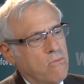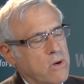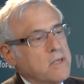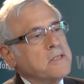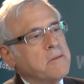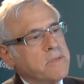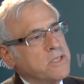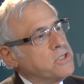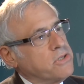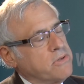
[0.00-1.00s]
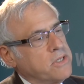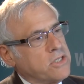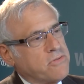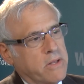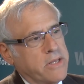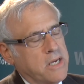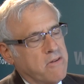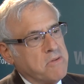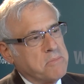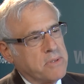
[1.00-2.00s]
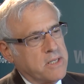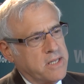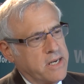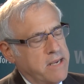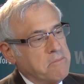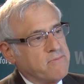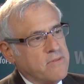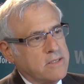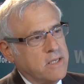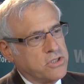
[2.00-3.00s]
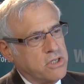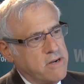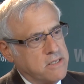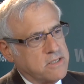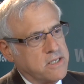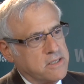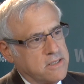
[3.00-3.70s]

one a minister in the Israeli government by the name of Natan Sharansky